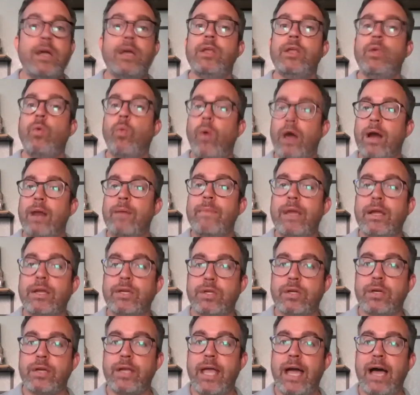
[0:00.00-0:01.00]
You want to make
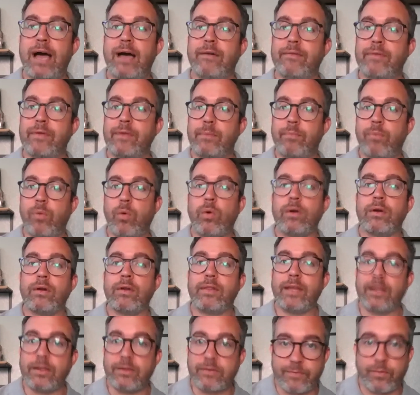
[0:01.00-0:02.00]
sure you have important
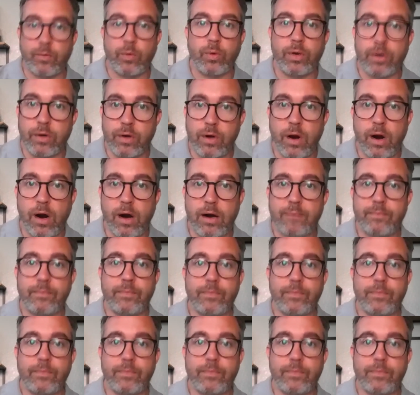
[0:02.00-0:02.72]
things for your car.